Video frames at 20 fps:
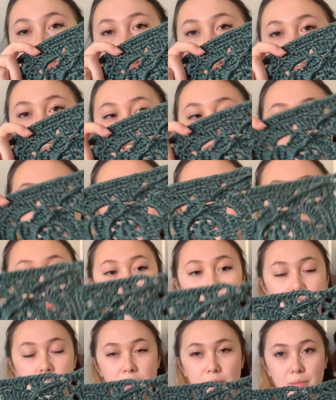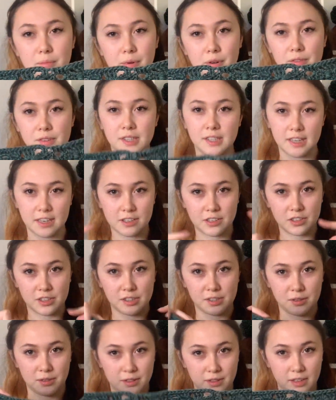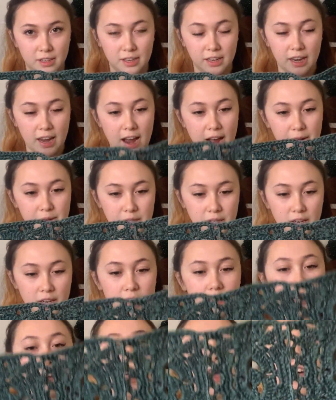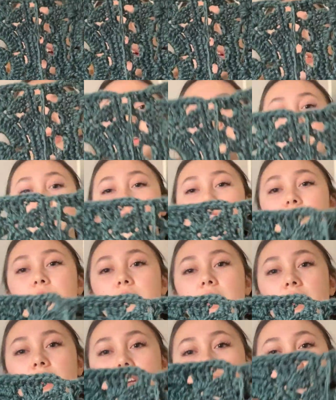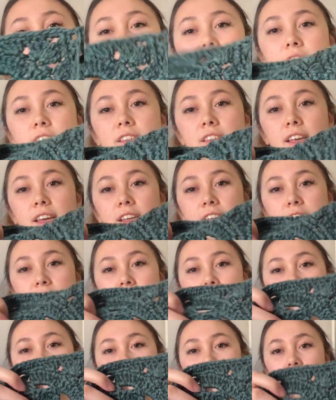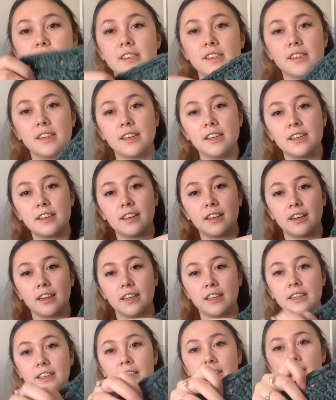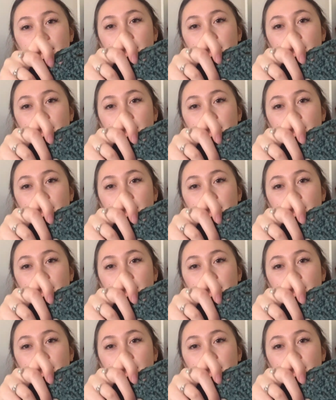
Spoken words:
because there's an odd number of stitches on the outside. So what I've done is there's sneakily